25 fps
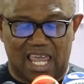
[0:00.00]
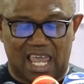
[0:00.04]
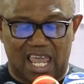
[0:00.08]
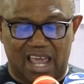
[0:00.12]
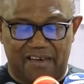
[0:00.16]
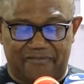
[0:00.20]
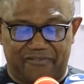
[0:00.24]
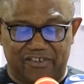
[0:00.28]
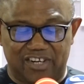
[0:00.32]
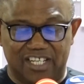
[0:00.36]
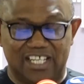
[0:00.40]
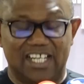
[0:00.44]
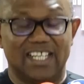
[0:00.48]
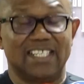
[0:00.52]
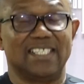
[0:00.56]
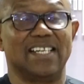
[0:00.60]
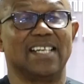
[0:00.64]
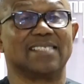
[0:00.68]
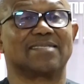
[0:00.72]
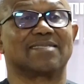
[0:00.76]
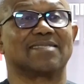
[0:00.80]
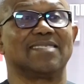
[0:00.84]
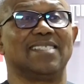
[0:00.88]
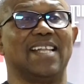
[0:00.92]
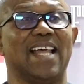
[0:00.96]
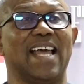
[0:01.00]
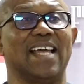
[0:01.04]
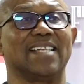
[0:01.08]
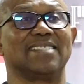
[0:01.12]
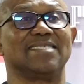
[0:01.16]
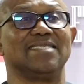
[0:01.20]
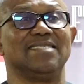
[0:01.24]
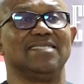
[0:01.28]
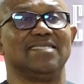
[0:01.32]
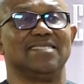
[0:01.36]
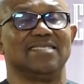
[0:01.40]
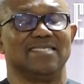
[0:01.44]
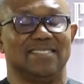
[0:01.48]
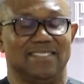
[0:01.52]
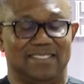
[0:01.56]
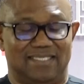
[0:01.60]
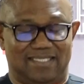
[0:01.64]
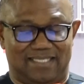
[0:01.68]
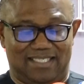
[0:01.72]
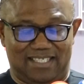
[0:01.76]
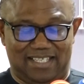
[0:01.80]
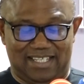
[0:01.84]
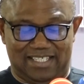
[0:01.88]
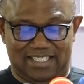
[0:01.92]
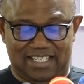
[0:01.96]
Even in this late
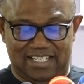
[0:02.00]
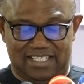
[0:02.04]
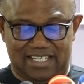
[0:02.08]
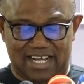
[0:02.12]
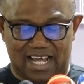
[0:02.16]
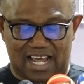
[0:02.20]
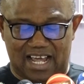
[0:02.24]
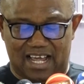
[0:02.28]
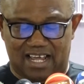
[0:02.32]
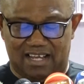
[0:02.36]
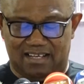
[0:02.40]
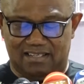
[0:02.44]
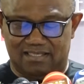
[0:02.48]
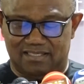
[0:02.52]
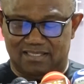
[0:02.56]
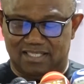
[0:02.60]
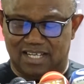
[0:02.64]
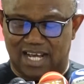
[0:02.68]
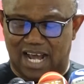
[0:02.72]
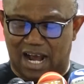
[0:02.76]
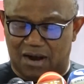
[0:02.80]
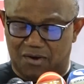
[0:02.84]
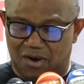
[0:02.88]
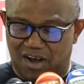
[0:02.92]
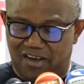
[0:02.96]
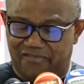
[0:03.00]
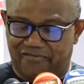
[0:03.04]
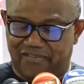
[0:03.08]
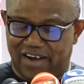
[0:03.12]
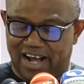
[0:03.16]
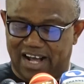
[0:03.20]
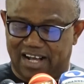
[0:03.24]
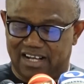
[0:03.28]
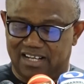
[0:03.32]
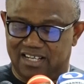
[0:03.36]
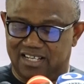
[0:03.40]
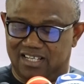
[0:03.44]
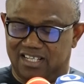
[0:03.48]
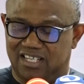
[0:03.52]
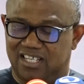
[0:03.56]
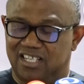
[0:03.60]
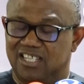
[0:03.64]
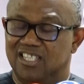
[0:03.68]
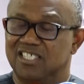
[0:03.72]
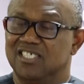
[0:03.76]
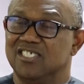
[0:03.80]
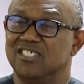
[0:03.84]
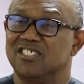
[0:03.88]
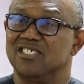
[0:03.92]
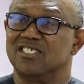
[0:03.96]
in the day, however,
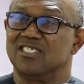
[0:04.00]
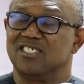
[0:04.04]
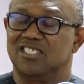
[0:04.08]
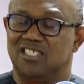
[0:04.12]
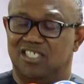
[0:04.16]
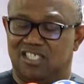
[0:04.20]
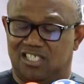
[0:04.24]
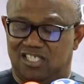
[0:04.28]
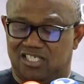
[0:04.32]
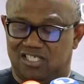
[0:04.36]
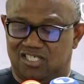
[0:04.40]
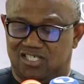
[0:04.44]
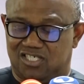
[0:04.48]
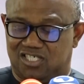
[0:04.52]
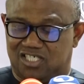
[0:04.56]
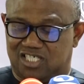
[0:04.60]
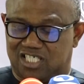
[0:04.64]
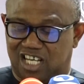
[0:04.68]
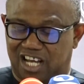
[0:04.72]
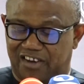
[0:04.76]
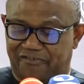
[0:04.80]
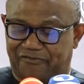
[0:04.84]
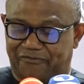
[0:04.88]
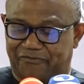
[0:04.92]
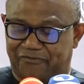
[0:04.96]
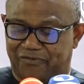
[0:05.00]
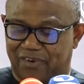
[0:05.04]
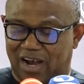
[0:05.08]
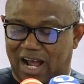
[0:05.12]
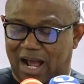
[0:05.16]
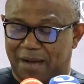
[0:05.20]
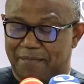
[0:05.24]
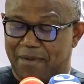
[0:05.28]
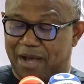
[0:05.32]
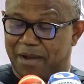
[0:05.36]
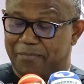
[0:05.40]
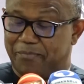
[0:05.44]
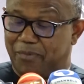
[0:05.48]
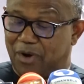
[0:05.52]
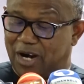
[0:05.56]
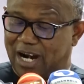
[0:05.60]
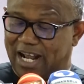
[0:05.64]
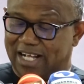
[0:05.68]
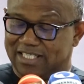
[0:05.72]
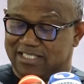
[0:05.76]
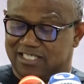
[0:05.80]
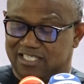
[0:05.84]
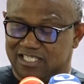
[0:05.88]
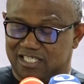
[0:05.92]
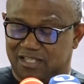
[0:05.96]
Chief
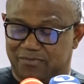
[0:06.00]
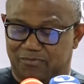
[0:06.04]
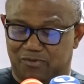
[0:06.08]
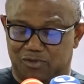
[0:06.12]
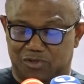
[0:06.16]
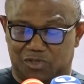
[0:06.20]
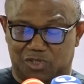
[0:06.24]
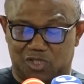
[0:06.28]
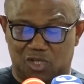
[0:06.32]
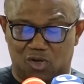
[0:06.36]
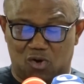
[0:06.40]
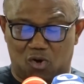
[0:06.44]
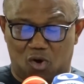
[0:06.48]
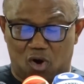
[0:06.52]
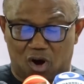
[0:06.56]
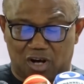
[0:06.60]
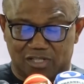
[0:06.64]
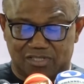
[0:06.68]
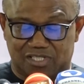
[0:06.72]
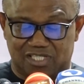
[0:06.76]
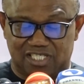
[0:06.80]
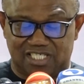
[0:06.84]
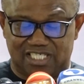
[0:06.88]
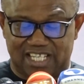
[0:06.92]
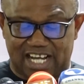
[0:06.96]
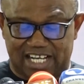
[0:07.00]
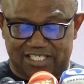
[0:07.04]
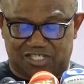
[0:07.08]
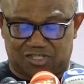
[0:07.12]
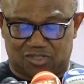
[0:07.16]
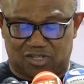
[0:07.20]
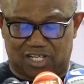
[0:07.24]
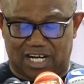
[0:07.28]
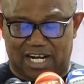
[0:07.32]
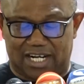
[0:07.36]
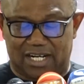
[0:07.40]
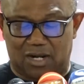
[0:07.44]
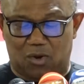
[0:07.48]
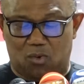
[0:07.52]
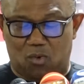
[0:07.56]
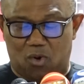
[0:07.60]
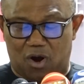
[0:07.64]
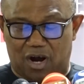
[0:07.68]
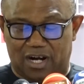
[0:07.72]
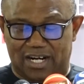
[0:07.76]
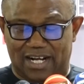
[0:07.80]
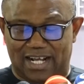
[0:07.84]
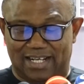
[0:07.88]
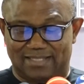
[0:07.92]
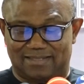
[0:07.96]
Bola Tinubu still owes the nation and the
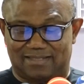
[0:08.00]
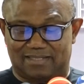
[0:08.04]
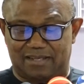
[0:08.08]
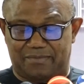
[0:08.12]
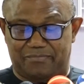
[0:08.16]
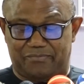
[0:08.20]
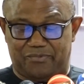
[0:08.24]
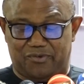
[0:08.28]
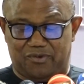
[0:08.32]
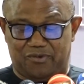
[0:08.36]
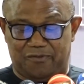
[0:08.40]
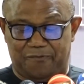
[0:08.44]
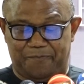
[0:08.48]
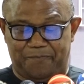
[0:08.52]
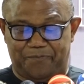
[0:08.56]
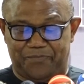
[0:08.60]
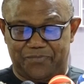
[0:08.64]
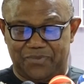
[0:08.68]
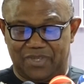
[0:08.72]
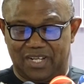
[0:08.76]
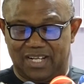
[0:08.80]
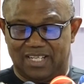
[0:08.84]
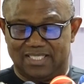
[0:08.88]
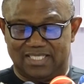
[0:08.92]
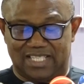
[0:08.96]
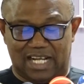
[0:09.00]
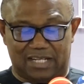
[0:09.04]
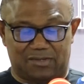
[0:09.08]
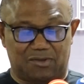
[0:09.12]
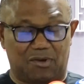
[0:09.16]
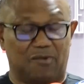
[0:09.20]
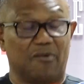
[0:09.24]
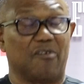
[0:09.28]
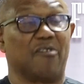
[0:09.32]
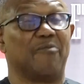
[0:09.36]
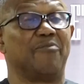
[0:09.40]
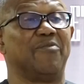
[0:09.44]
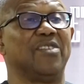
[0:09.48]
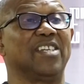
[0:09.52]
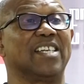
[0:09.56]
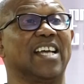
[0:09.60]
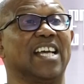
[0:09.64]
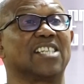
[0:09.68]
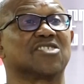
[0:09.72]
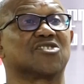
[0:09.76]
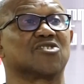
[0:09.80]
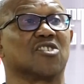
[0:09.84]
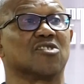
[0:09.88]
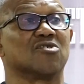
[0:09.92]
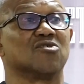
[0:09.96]
world a simple debt of
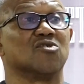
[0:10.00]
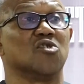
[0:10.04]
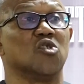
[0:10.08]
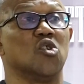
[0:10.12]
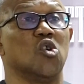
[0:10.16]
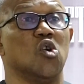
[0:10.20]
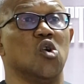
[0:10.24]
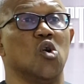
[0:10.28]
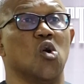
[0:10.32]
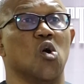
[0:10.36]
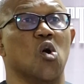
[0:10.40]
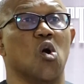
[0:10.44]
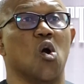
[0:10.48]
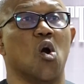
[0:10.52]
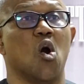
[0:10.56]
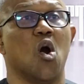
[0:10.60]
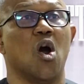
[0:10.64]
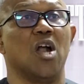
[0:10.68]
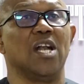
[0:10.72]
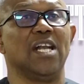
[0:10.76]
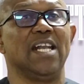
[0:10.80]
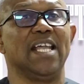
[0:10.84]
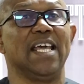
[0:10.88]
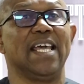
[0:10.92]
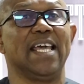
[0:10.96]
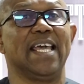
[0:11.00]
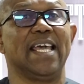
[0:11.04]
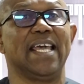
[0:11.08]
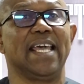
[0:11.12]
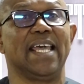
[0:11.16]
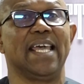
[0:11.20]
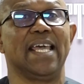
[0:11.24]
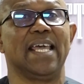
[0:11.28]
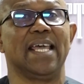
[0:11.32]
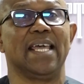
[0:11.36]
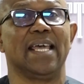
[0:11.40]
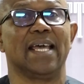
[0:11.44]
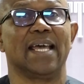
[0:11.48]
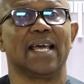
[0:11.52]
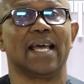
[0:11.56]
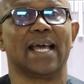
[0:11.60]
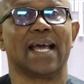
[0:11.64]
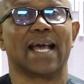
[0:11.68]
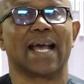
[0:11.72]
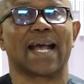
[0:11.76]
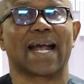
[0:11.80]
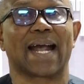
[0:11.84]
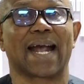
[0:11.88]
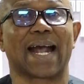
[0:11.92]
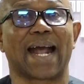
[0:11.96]
obligation only he
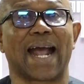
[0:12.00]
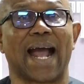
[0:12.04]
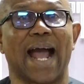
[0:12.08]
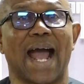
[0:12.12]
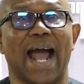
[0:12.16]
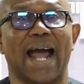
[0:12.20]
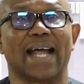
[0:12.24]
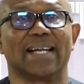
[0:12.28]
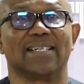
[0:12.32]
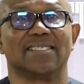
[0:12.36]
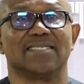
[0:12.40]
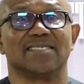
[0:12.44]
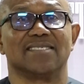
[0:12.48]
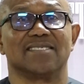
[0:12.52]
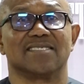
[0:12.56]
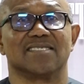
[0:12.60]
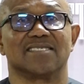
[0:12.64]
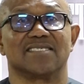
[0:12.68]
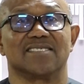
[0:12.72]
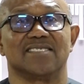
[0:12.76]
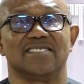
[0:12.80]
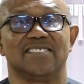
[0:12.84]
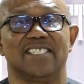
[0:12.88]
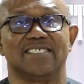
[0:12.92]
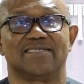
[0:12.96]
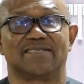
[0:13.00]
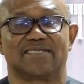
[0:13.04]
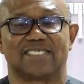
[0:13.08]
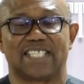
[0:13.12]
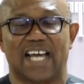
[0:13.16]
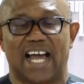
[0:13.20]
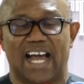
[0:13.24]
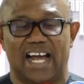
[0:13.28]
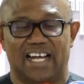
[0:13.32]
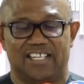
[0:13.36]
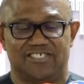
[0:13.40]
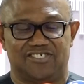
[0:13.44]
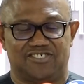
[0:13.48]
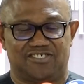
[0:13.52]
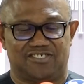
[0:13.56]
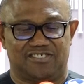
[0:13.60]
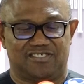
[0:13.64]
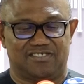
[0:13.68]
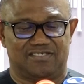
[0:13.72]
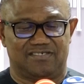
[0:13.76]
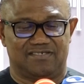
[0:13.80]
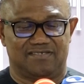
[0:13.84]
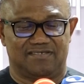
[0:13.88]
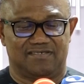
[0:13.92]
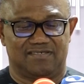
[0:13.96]
can
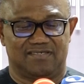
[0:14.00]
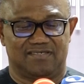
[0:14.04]
discharge.